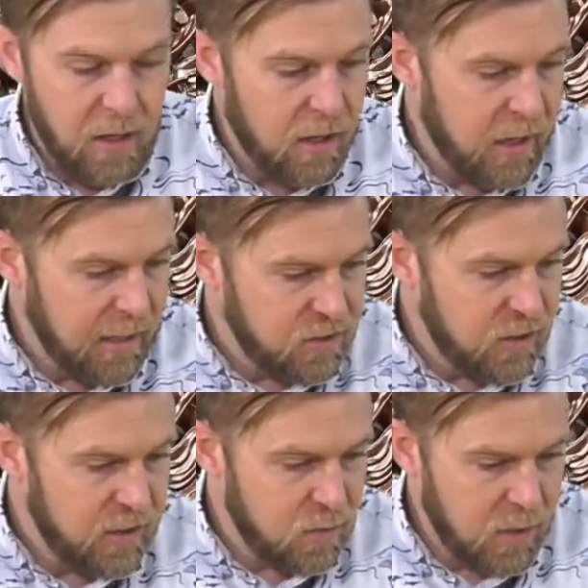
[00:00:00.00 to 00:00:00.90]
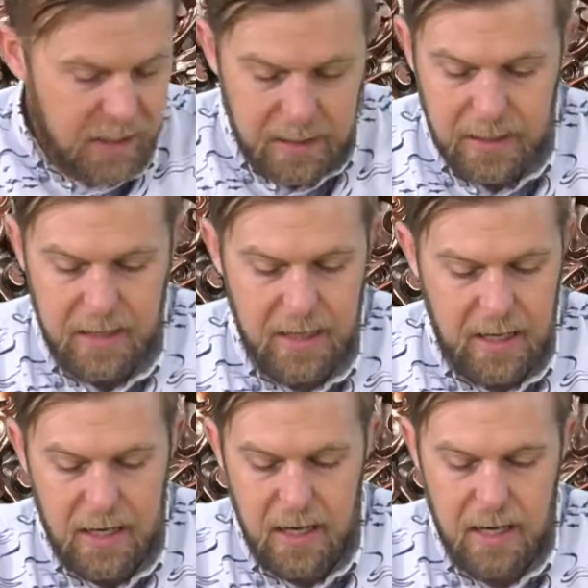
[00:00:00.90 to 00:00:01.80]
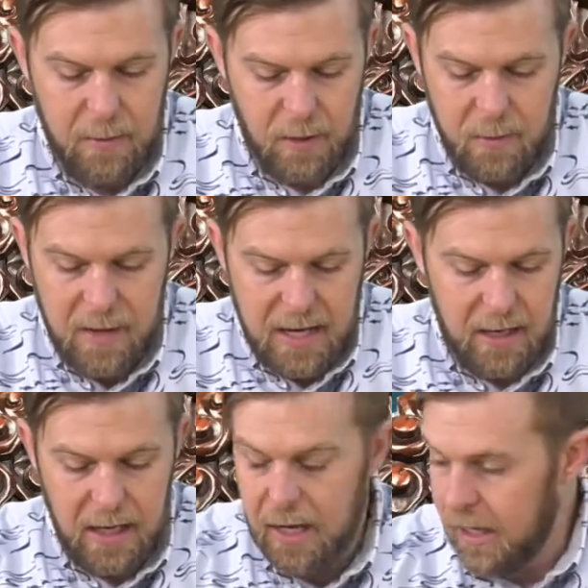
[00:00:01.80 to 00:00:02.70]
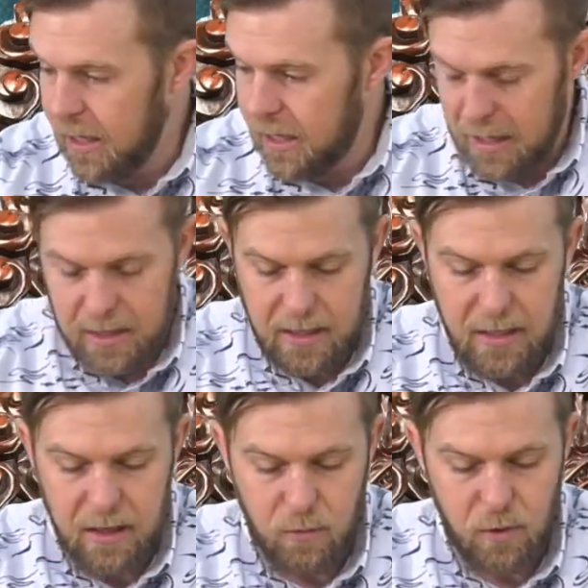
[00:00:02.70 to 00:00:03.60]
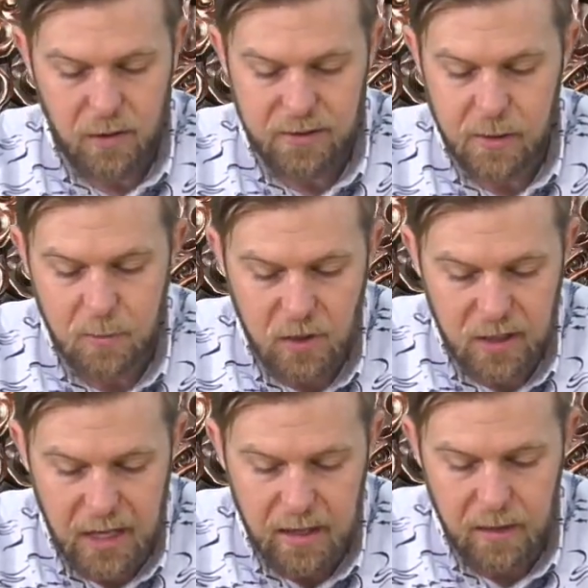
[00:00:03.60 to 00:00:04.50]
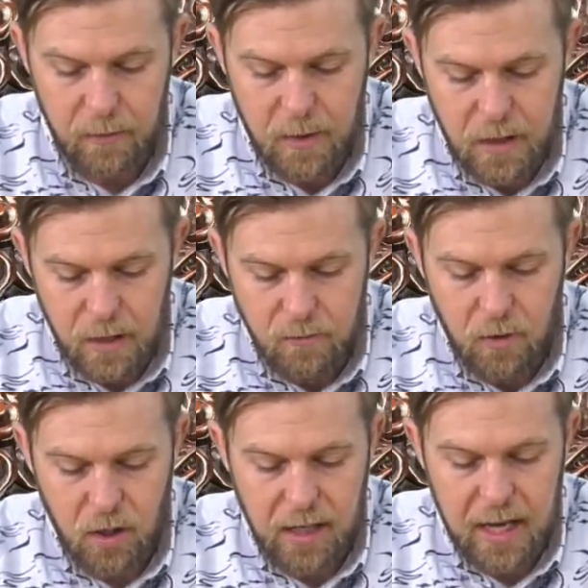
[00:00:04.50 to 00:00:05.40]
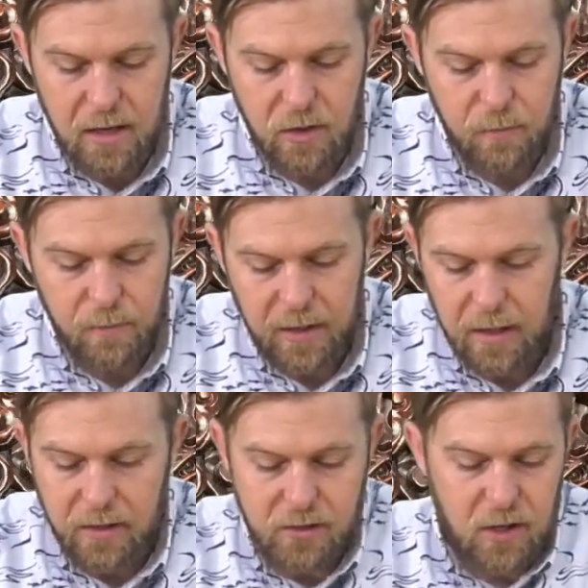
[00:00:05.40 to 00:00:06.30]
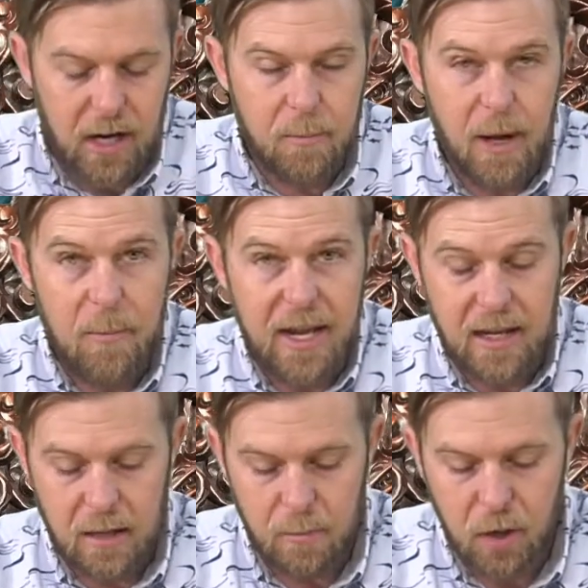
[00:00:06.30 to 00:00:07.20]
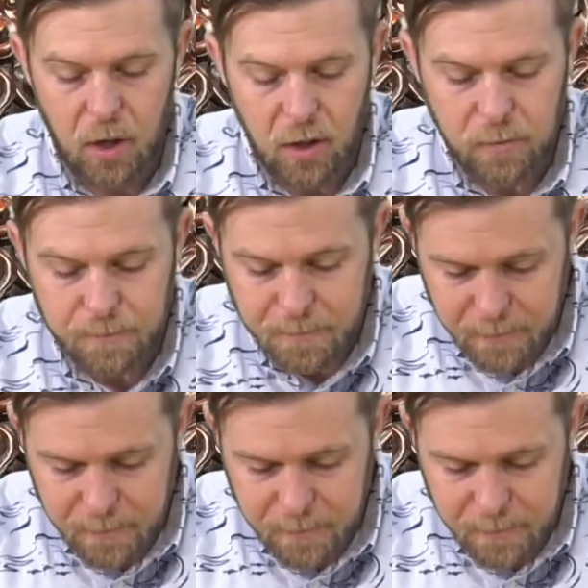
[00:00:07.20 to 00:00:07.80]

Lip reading: Alright, so this one I'm going to make a real simple kind of volcano. I'll start out by making a ball,